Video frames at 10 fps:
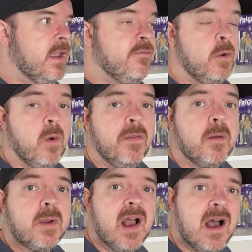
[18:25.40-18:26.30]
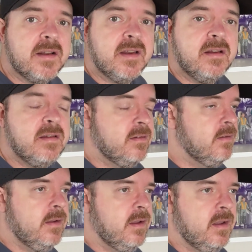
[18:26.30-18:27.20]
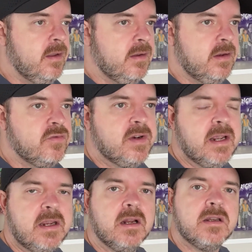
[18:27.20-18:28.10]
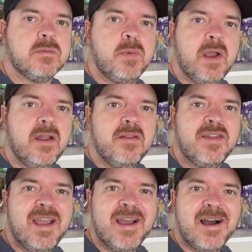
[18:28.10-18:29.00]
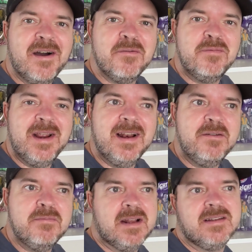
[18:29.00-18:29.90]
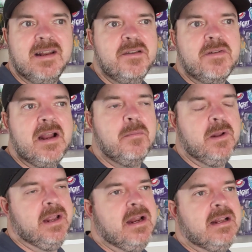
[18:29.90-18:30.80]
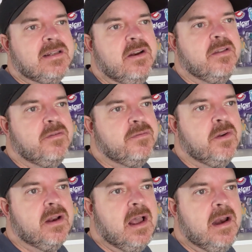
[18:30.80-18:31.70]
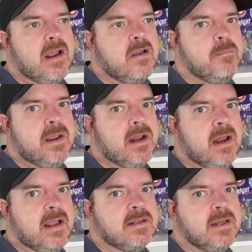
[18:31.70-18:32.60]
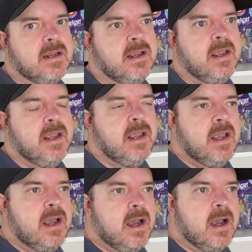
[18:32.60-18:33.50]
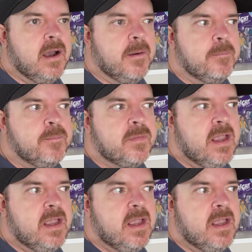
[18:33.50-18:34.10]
if you want them carded, it, it's ridiculous, but they are really readily available, and that's another fun line I could be collecting. Um,